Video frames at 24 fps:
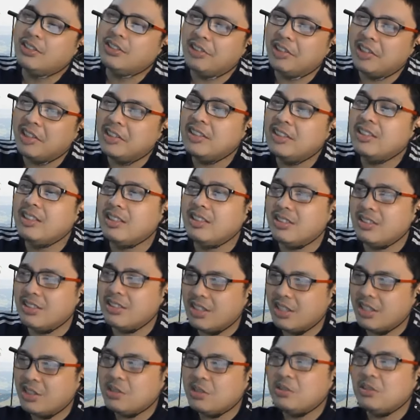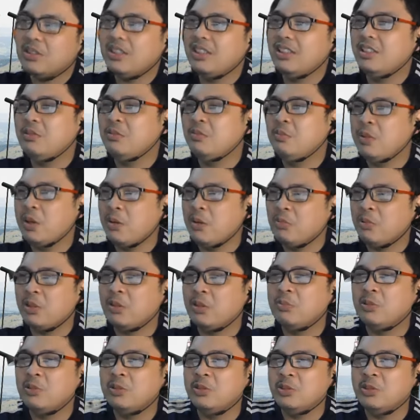creating a genuinely
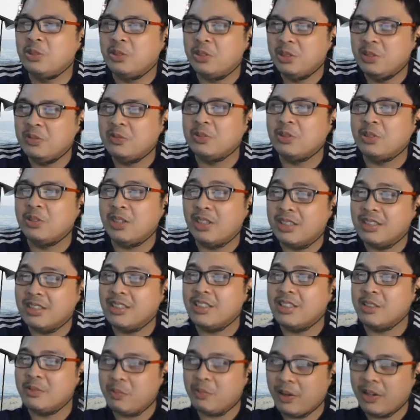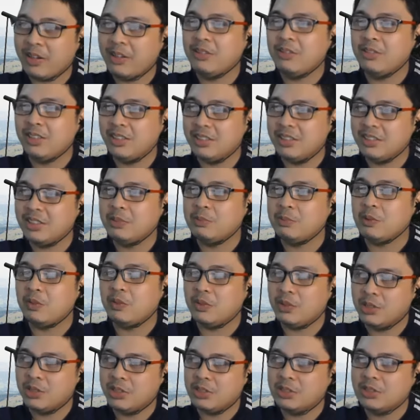memorable journey for us aspiring leadership
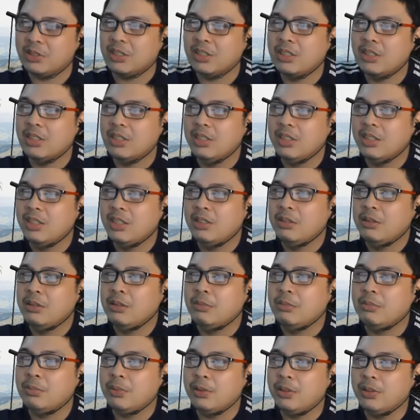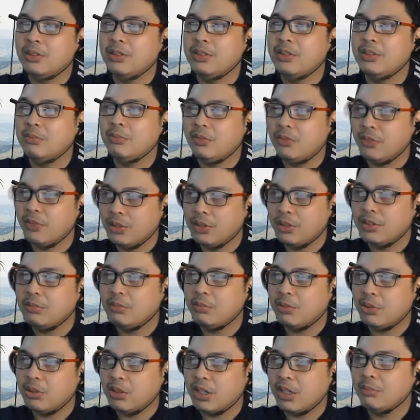professionals.
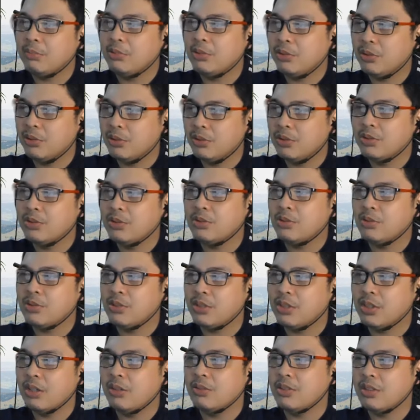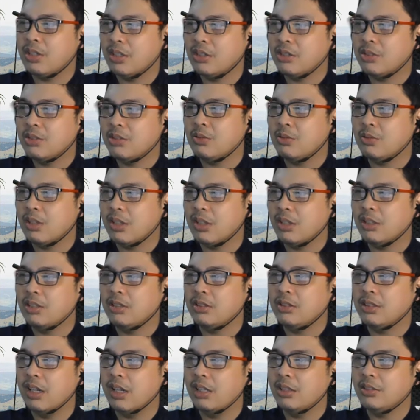Furthermore, I'm curious to see how his lessons will
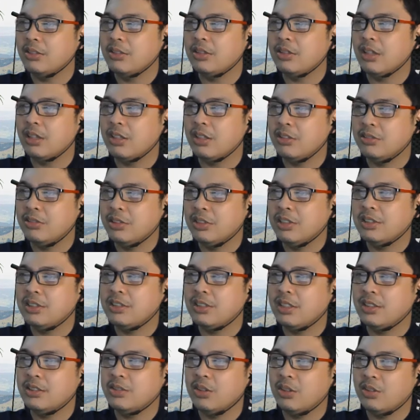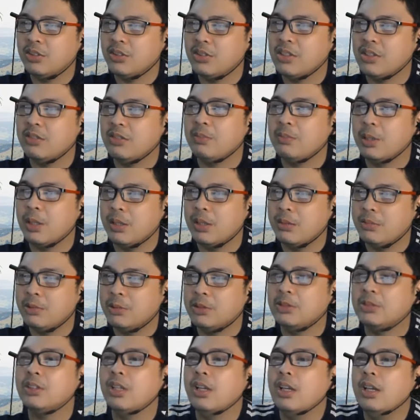alter our realistic thoughts and
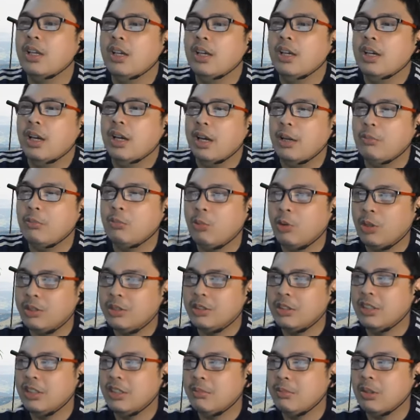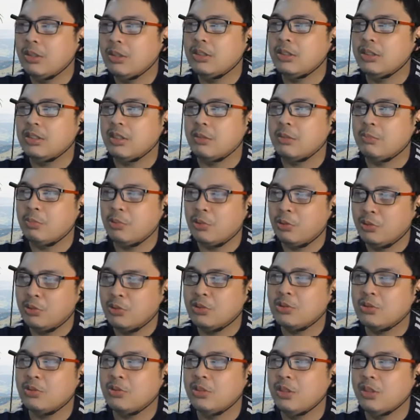behaviors. I'm wondering about his
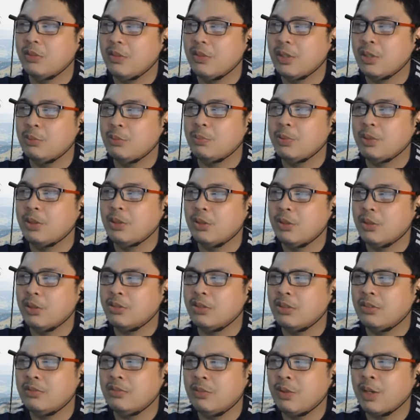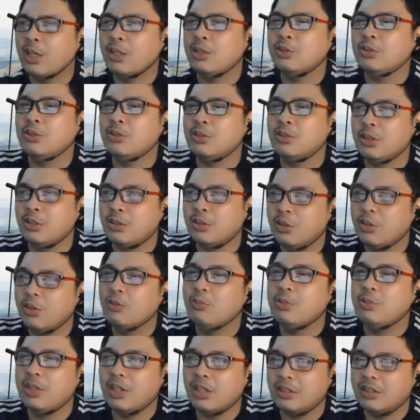approach to developing long-term values that
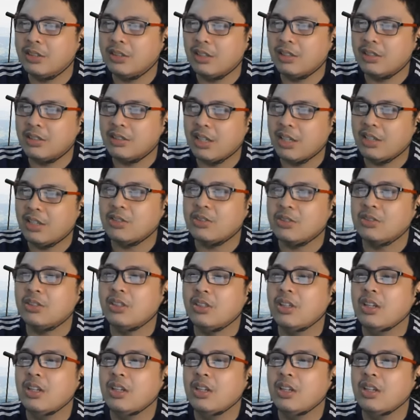go beyond practice.